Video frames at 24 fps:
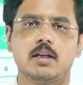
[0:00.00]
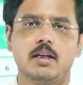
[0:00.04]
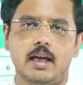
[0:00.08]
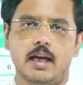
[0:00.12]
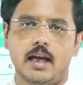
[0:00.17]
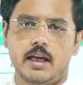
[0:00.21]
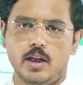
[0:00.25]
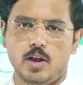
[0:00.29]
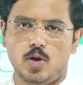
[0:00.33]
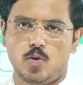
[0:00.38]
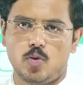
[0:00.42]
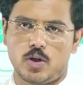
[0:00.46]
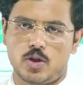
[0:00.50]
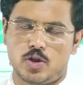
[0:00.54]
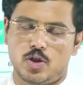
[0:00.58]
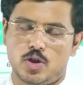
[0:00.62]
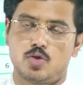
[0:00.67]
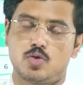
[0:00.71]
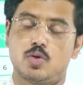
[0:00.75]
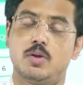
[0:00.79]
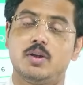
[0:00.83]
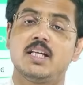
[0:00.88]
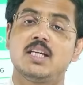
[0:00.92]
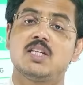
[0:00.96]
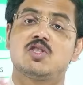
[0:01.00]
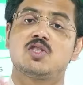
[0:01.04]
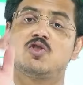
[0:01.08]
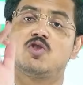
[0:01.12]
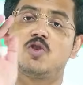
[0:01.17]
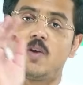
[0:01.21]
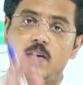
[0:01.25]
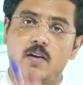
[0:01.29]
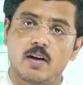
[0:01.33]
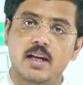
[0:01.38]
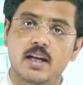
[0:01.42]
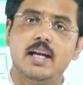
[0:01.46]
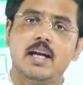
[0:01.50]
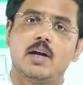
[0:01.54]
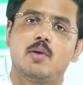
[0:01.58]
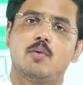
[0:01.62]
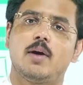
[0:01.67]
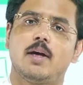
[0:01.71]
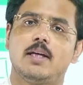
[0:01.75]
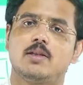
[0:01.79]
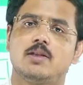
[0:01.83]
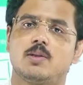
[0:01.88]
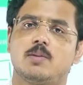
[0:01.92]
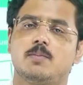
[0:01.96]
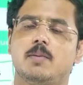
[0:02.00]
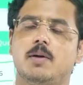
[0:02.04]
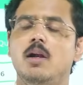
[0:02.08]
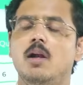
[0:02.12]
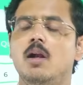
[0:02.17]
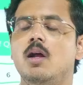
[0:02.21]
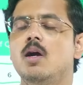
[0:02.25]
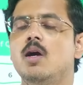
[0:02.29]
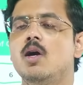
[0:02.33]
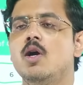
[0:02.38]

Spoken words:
any question. So it is generally advisable,